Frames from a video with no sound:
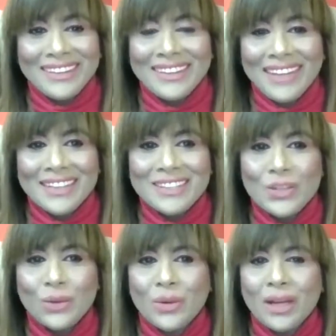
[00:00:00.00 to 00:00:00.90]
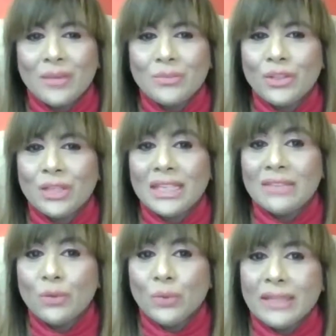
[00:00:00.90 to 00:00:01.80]
yeah, so you can
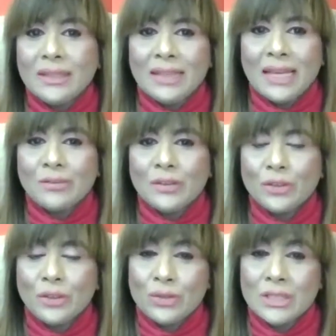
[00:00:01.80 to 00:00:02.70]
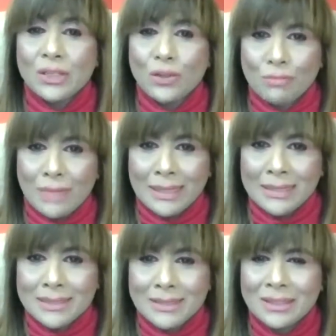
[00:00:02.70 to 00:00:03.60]
never win in life if you're losing your
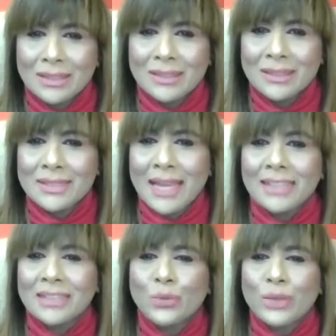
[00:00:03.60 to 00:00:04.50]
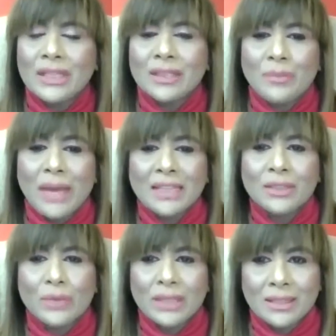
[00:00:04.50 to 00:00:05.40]
mind. The title, Winning the
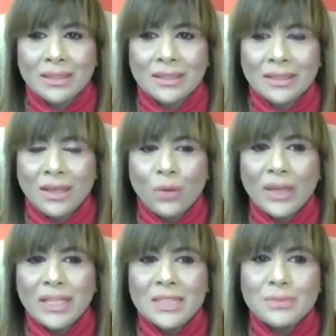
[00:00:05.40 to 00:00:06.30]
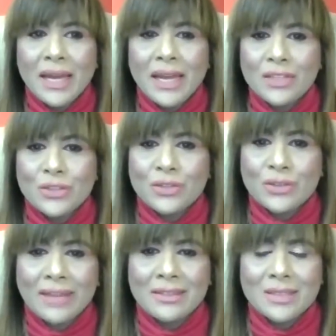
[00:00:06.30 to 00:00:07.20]
Battle Within. What inspired you to
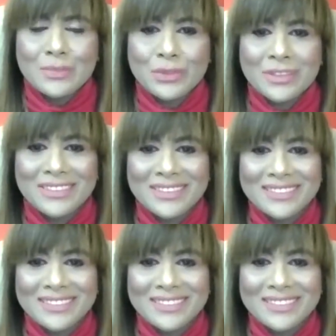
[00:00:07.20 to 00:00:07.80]
write this book?